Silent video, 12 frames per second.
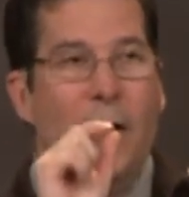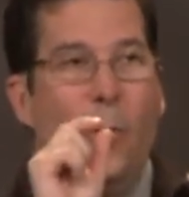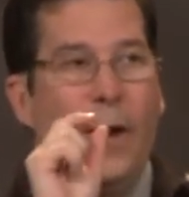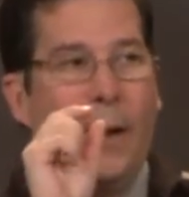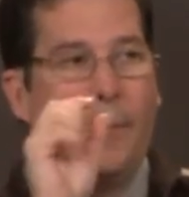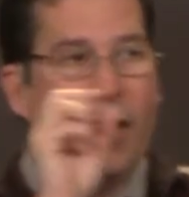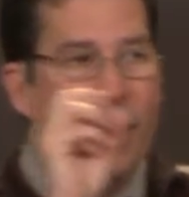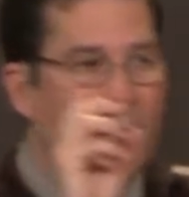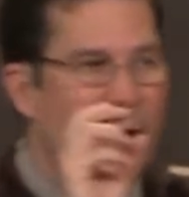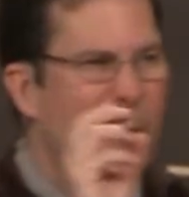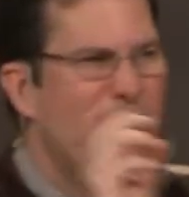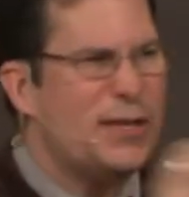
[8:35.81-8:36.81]
when I'm going
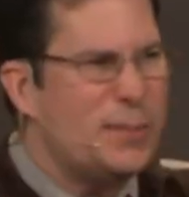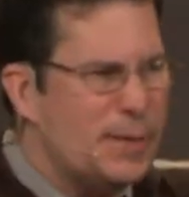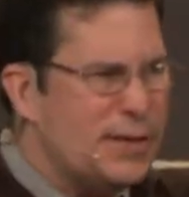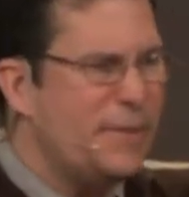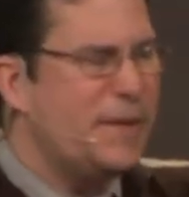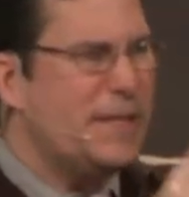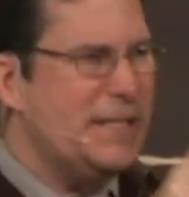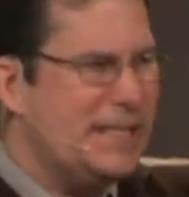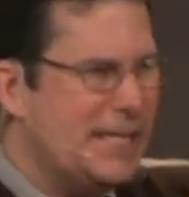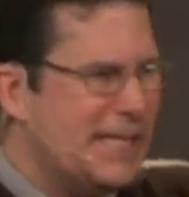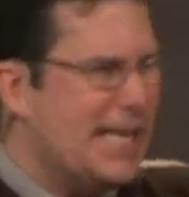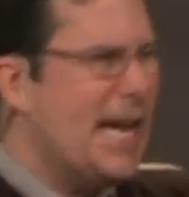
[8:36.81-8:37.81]
to I'm going to specifically
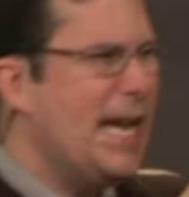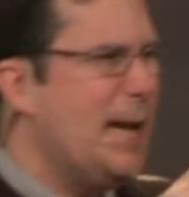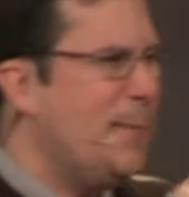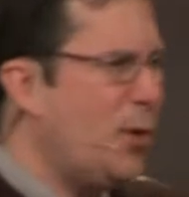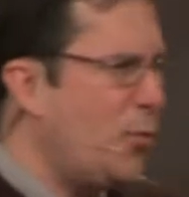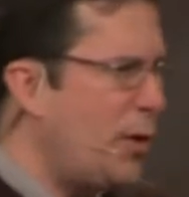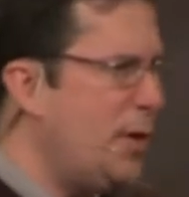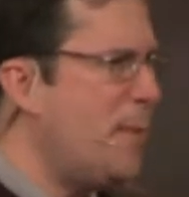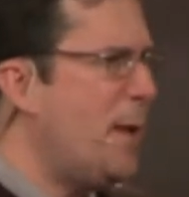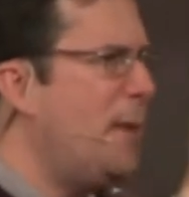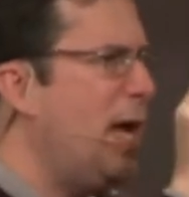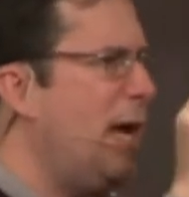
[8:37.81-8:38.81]
sit down and I'm going to read
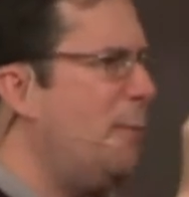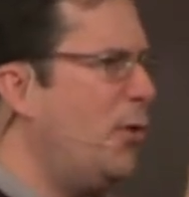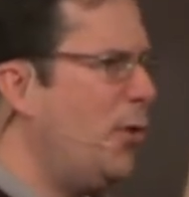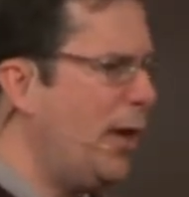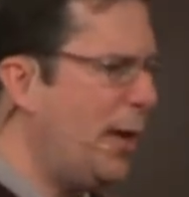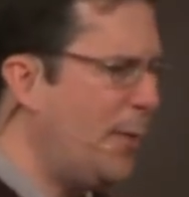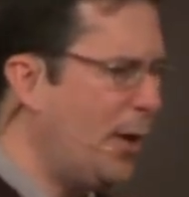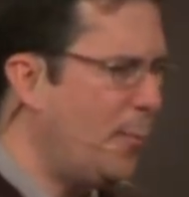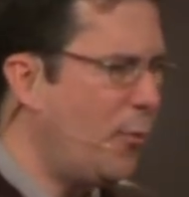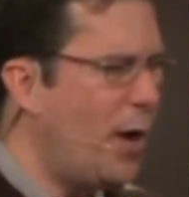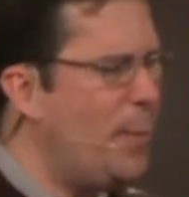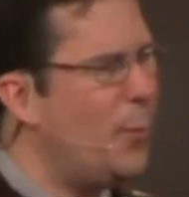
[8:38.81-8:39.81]
my Bible and I'm going to
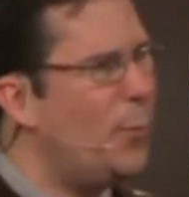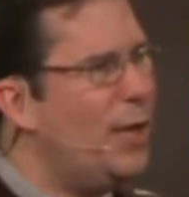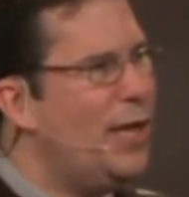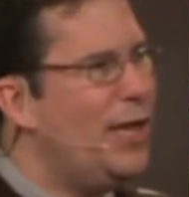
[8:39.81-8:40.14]
pray but